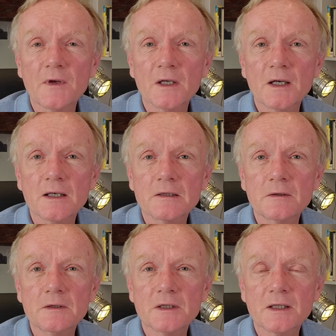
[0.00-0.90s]
it an
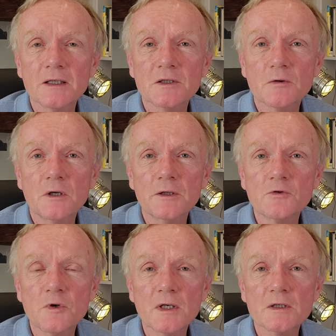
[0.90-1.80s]
excellent? Yes, there are
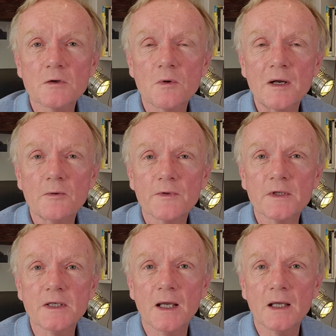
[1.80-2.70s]
drinks throughout the
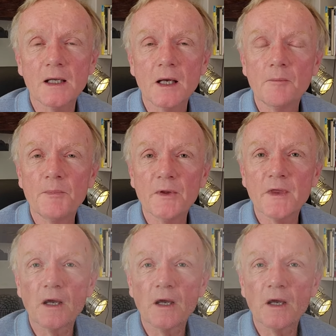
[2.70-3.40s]
day, but they